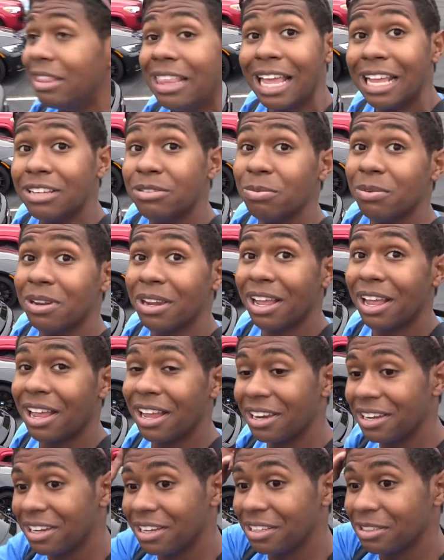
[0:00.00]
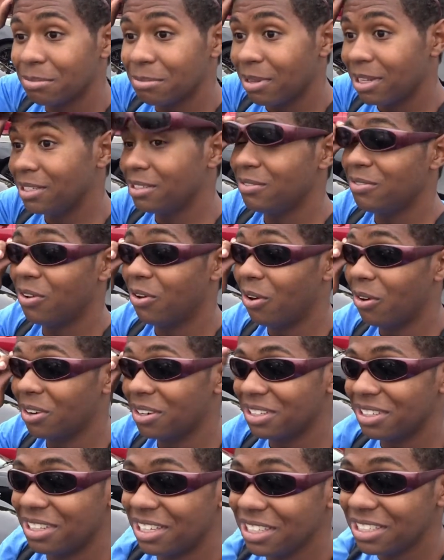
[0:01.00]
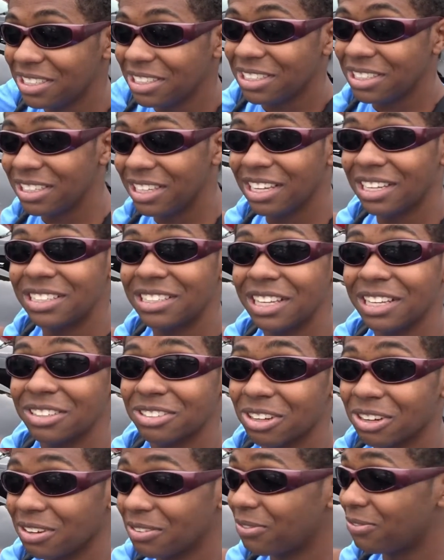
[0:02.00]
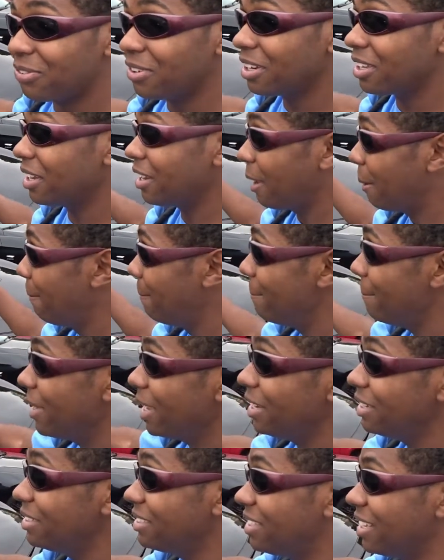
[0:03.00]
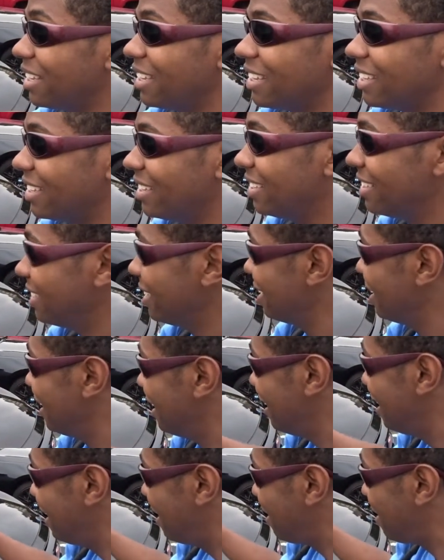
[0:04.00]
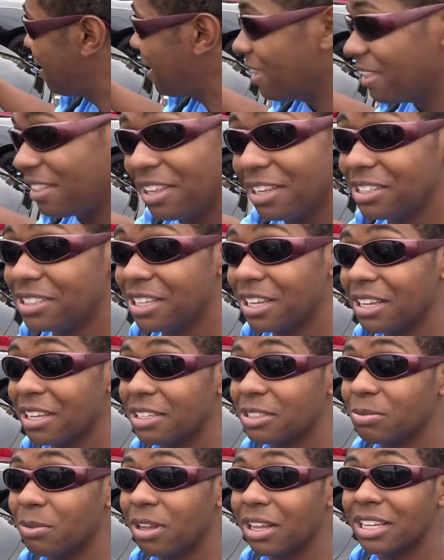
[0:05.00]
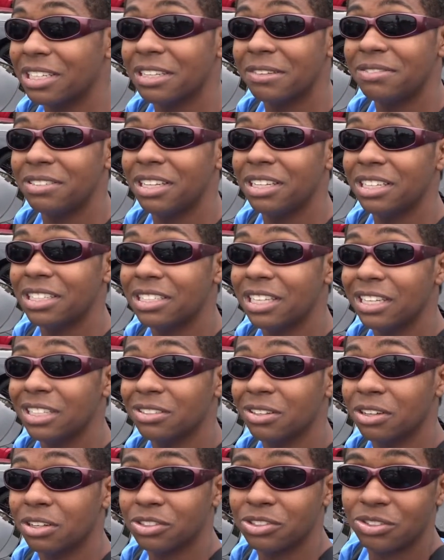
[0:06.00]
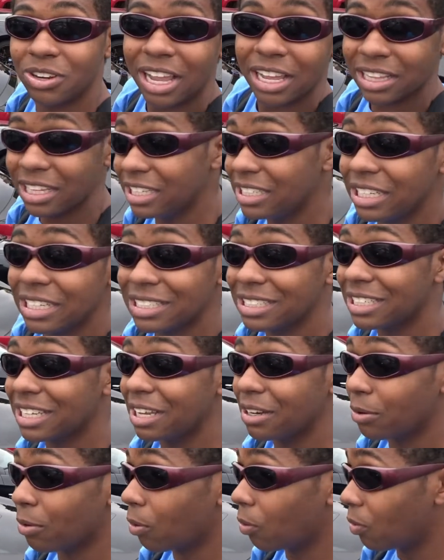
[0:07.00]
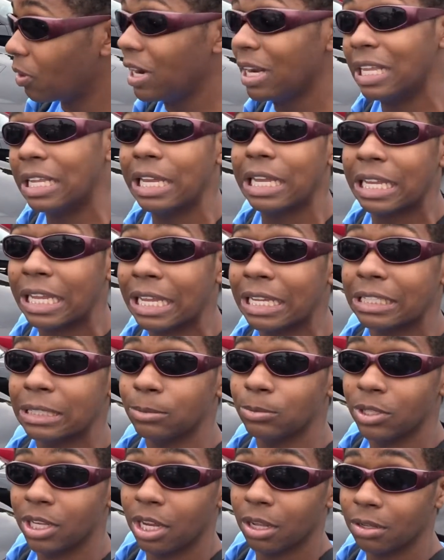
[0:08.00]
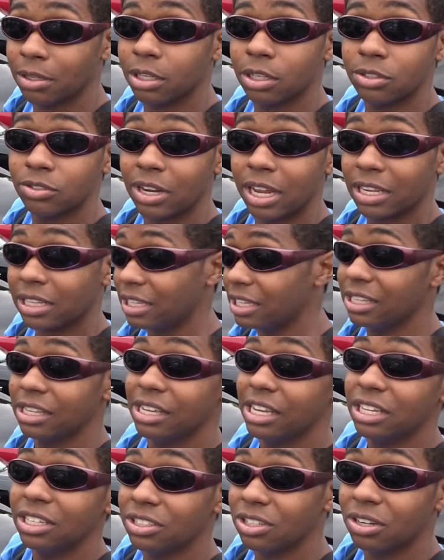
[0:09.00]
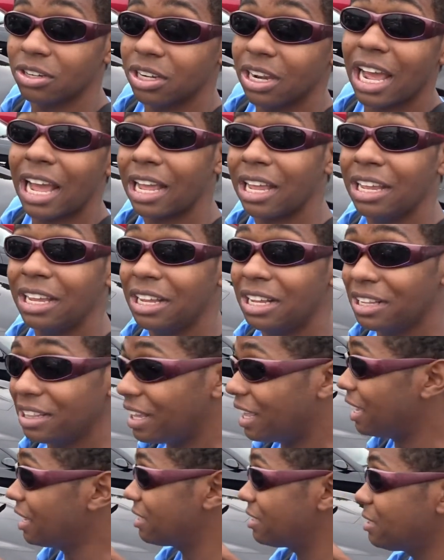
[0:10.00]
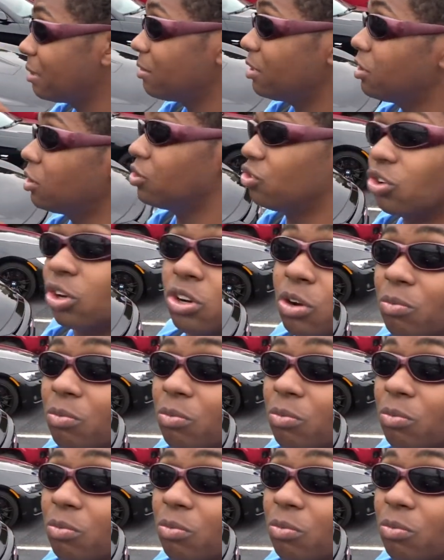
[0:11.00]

that's what a Honda's meant for. These, these things are freaking amazing. this thing as well, because I've seen these things on the track. These things can really kick some tail on the track. These are not like something to joke